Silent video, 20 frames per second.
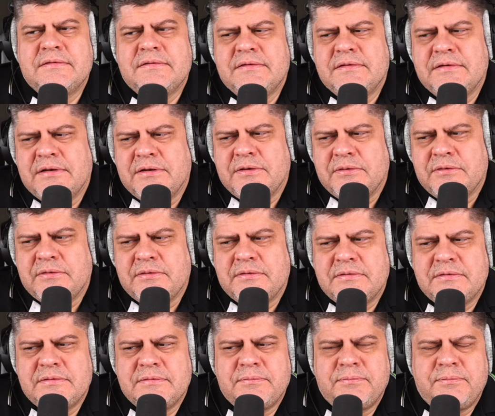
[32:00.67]
You know,
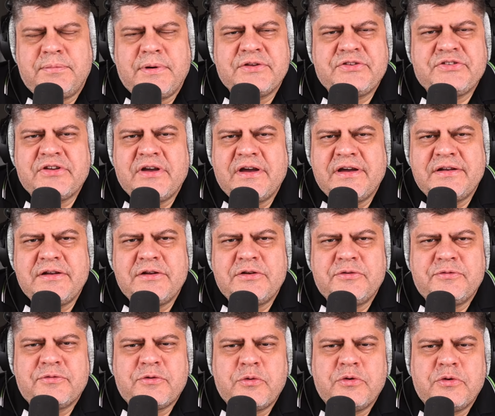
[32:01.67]
Poseidon,
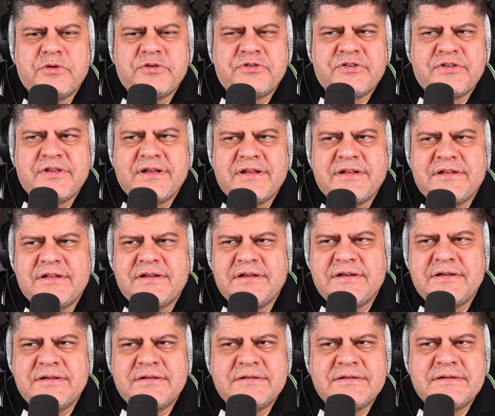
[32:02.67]
of course, that
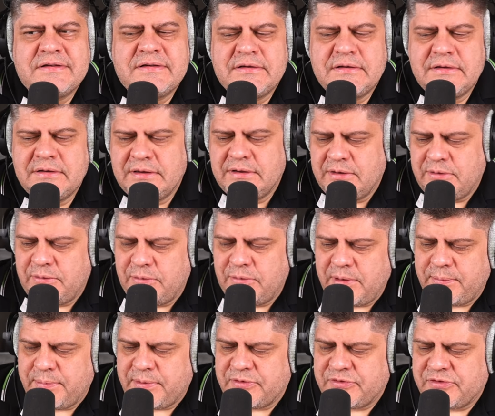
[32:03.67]
uh,
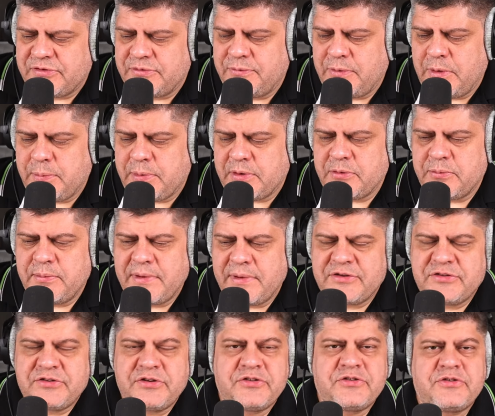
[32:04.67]
weapons, weapon of
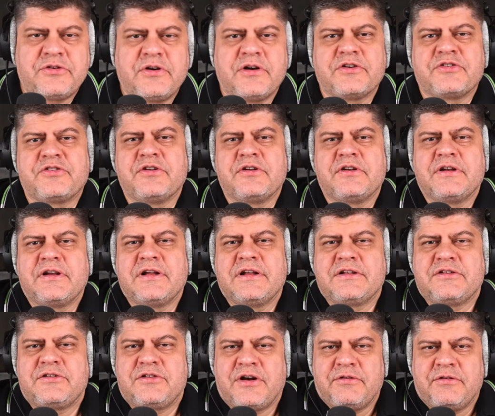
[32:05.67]
mass destruction
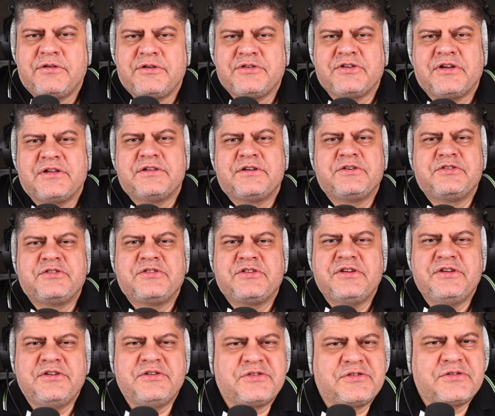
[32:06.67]
that travels under
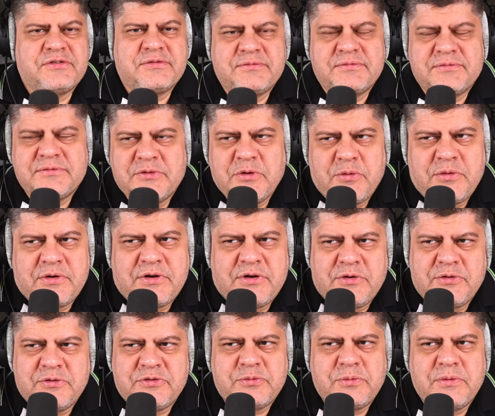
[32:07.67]
seas no one
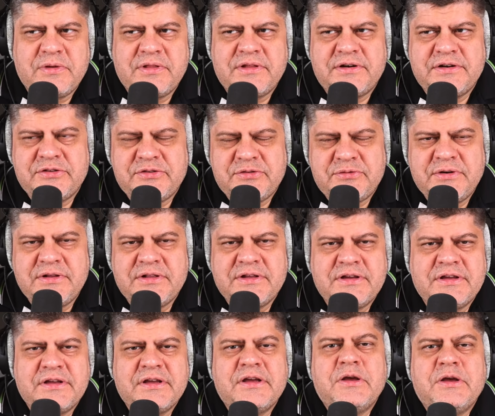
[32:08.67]
knows whether it's
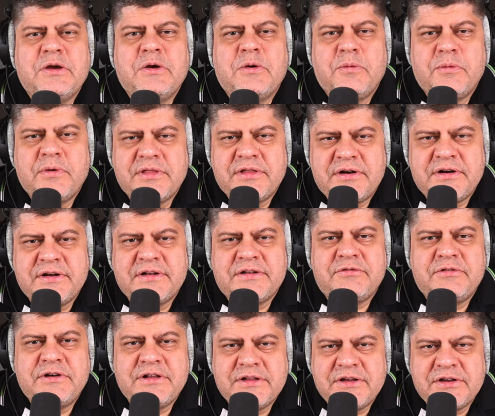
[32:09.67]
really whether it
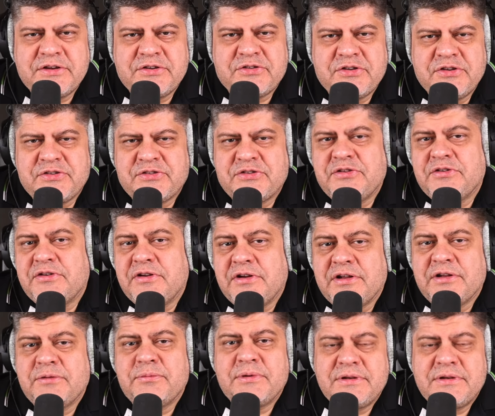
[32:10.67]
really exists or
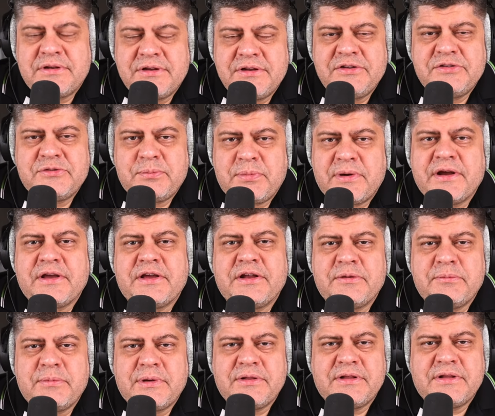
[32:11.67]
not, but he's bragging
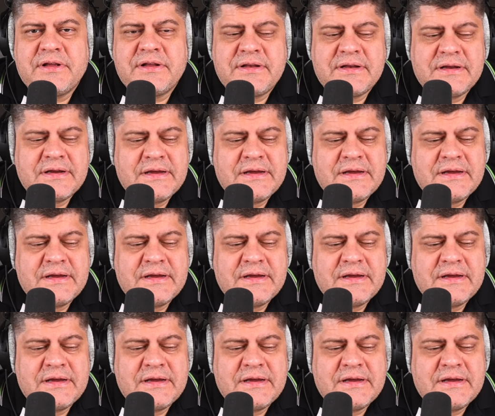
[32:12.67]
about that.